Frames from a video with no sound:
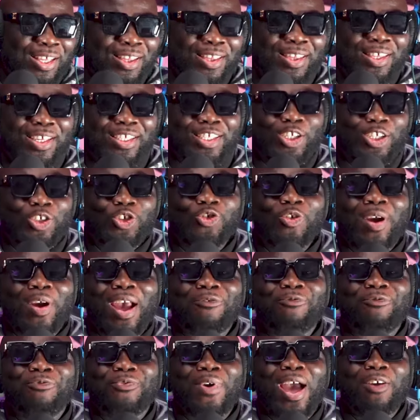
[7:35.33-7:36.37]
This is
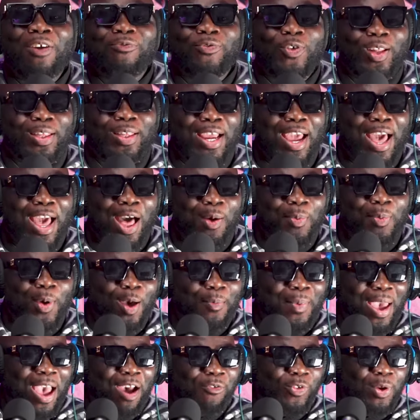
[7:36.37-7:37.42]
track five on the
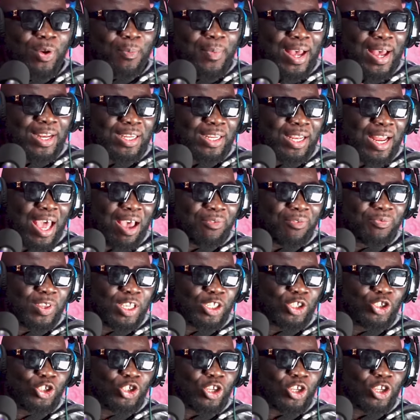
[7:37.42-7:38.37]
album. Everybody love this